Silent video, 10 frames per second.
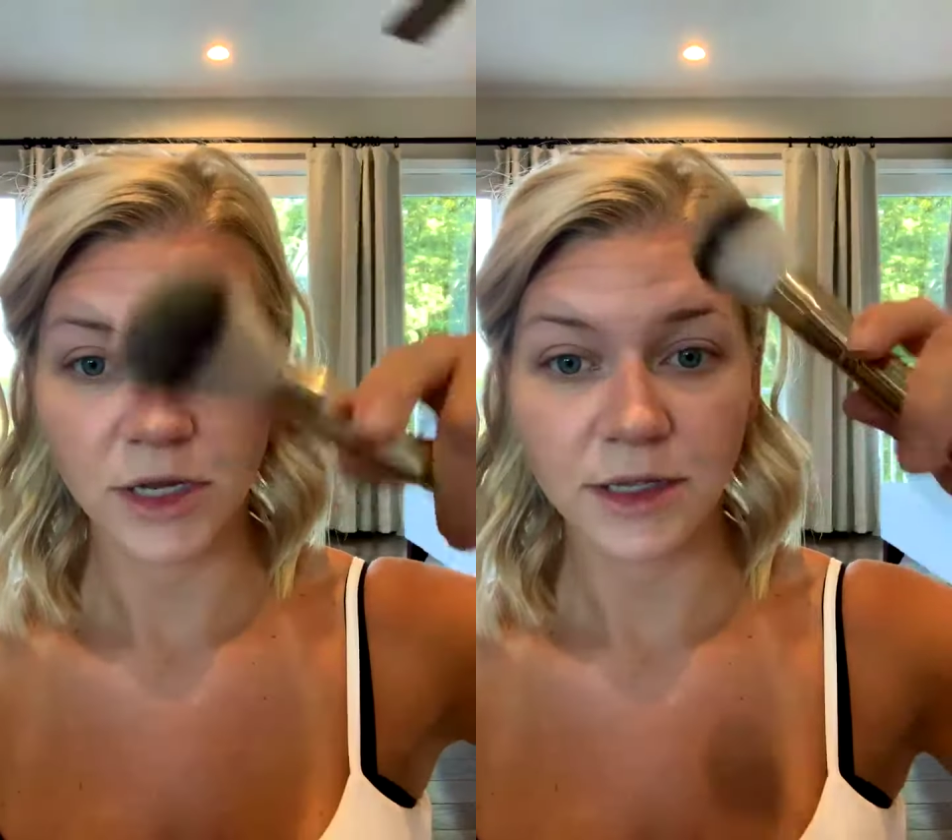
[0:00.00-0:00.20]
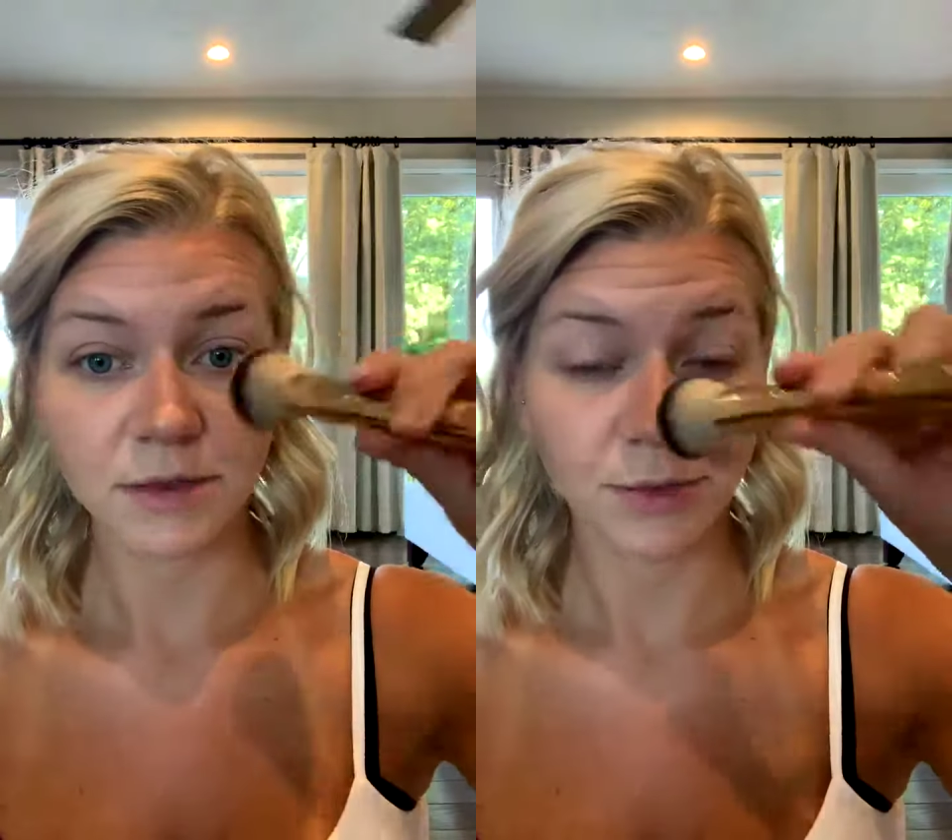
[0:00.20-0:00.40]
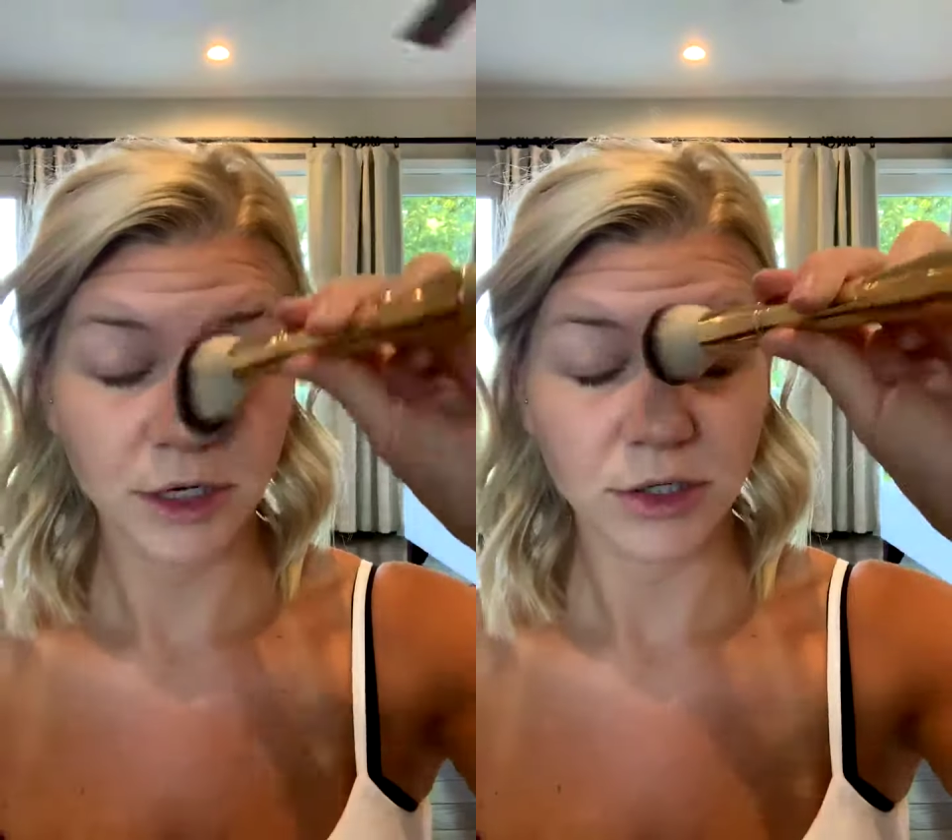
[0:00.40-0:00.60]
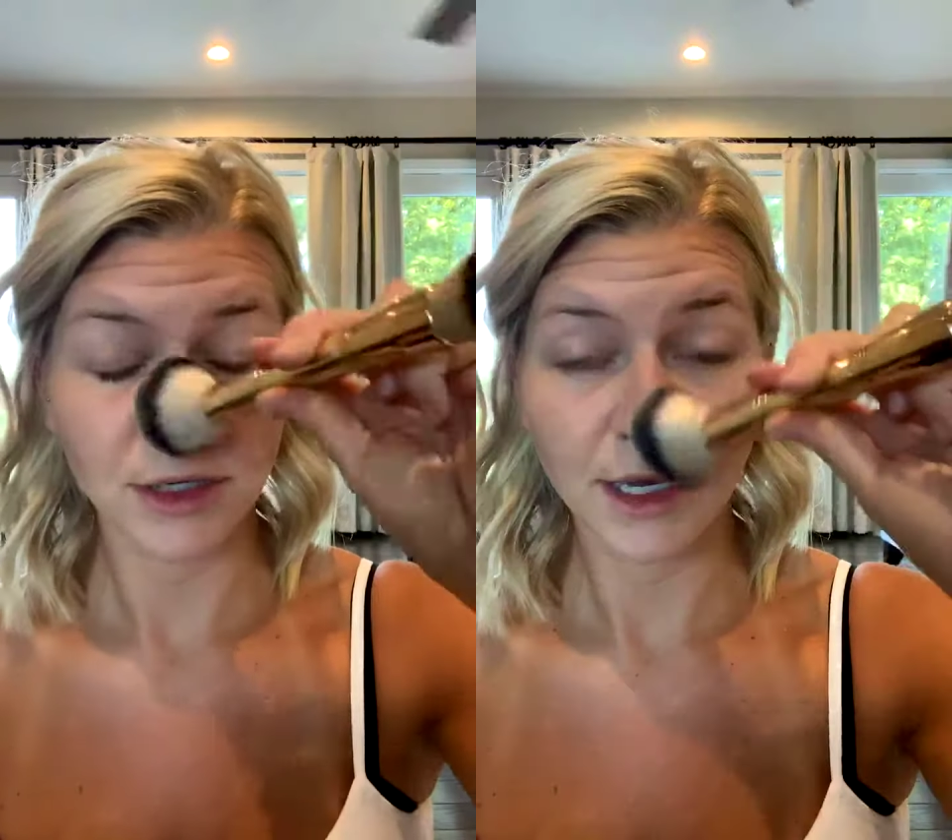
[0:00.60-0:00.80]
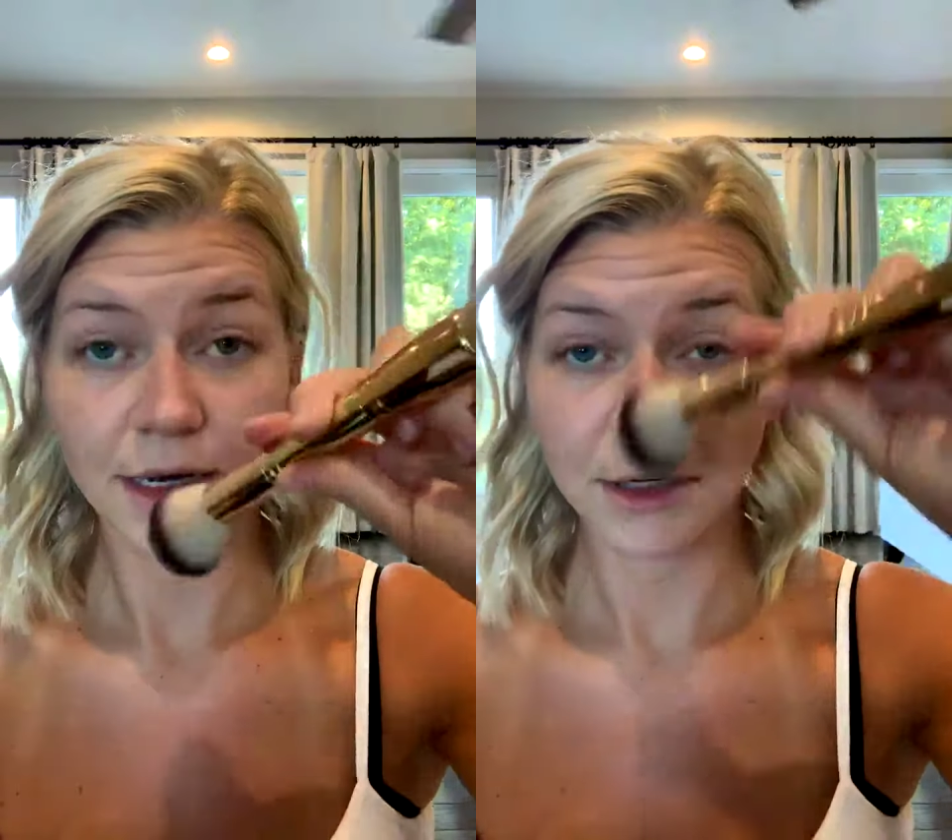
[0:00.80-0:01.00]
this brush and
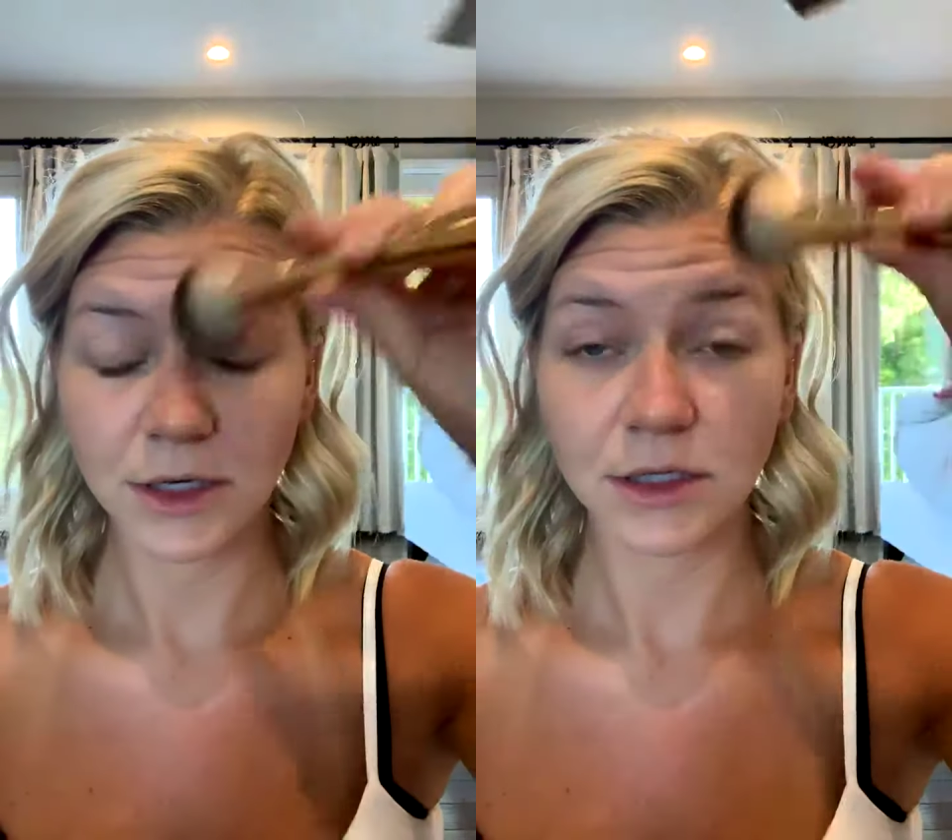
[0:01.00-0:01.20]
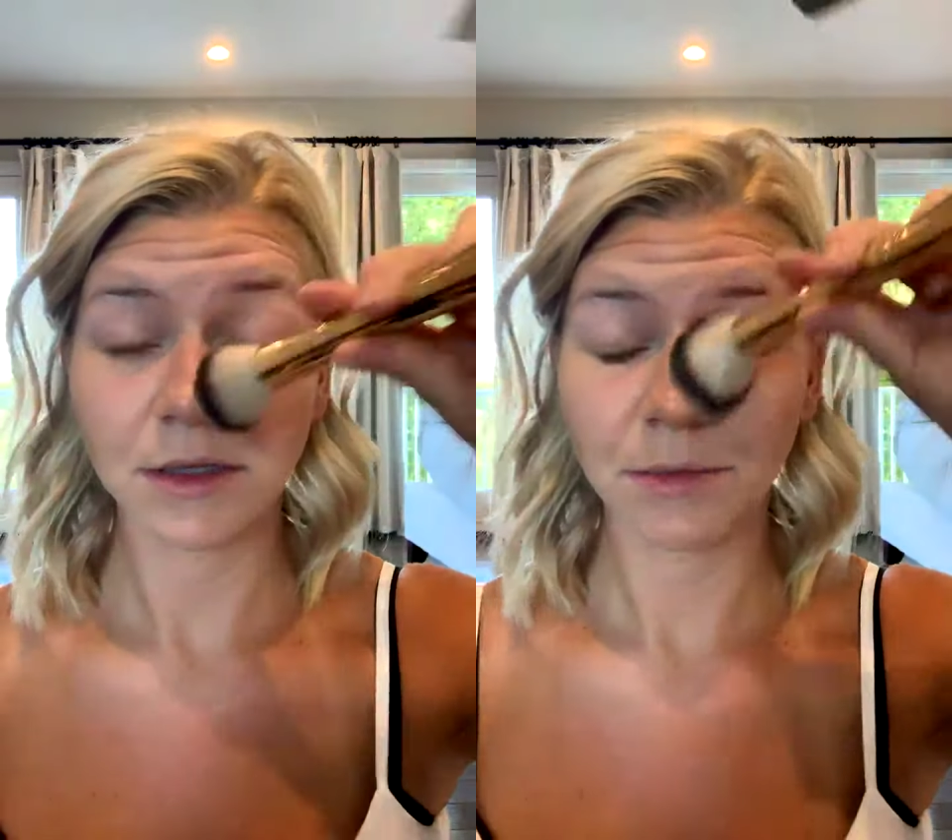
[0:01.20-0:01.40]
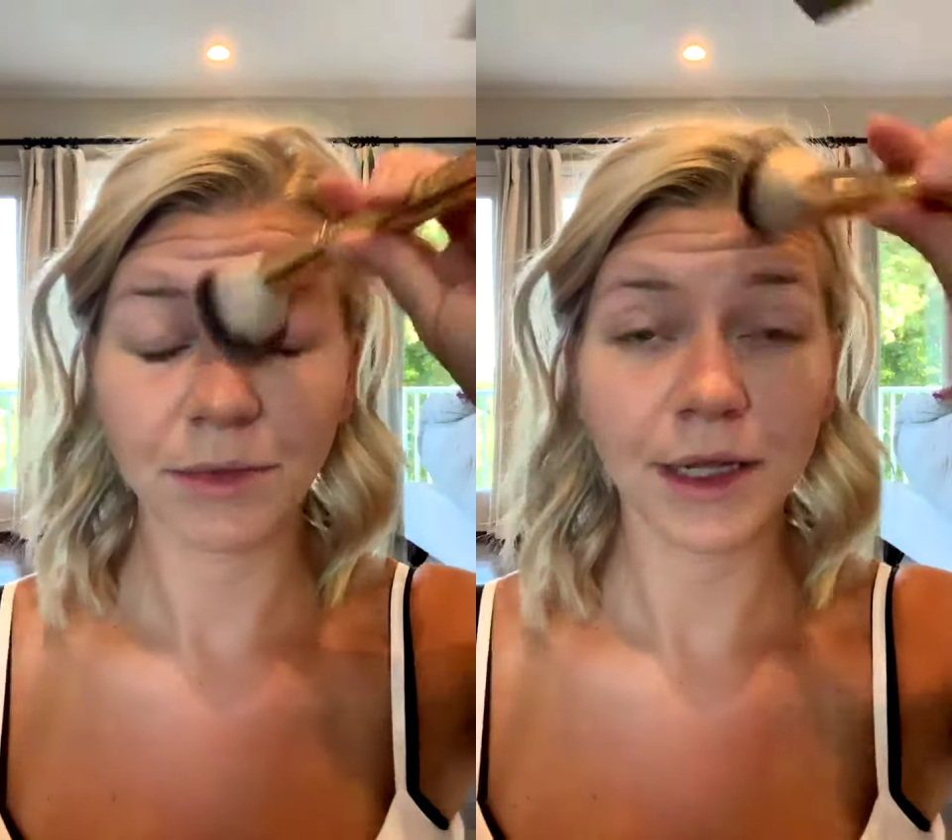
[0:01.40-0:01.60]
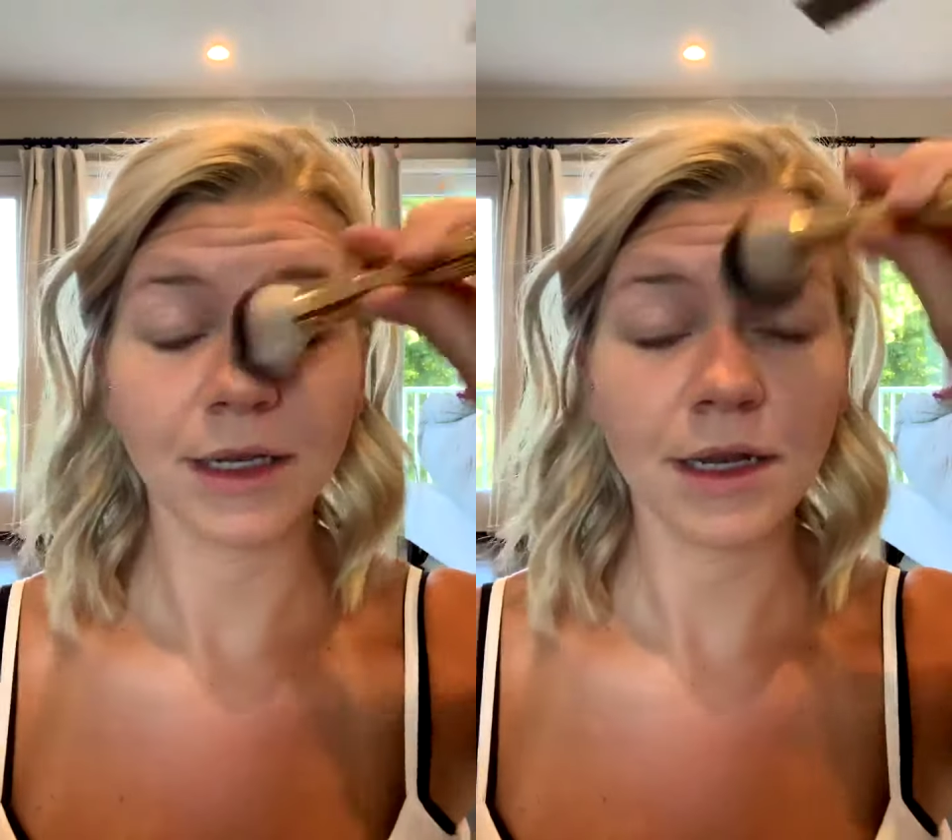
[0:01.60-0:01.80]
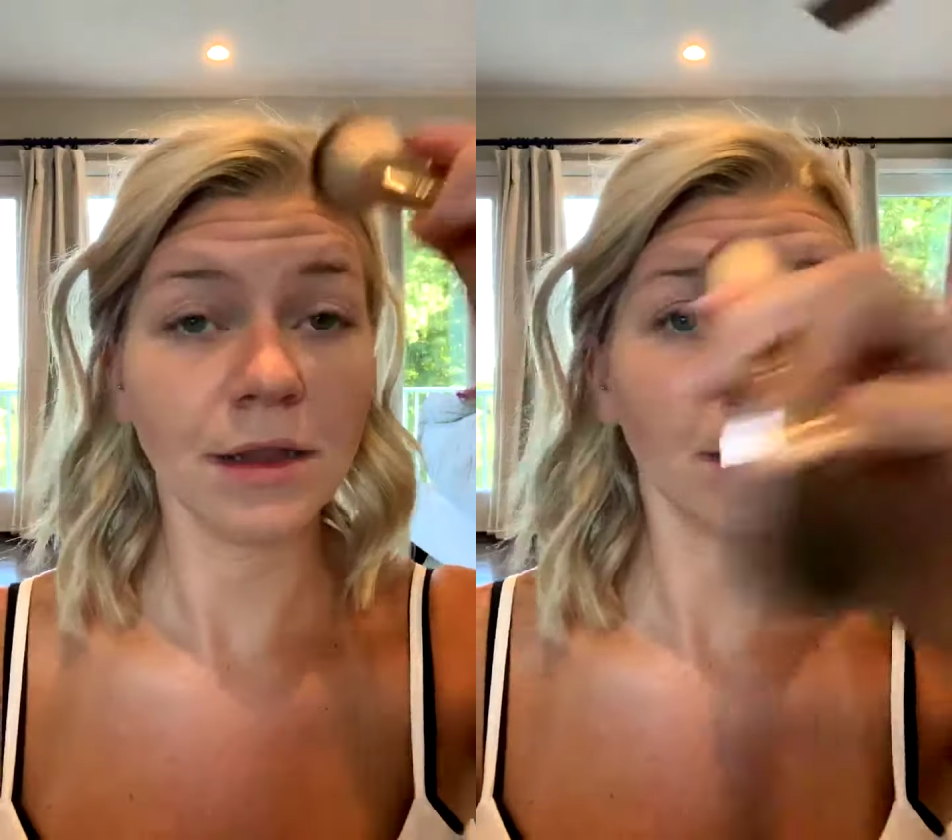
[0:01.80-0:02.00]
kind of just blend it a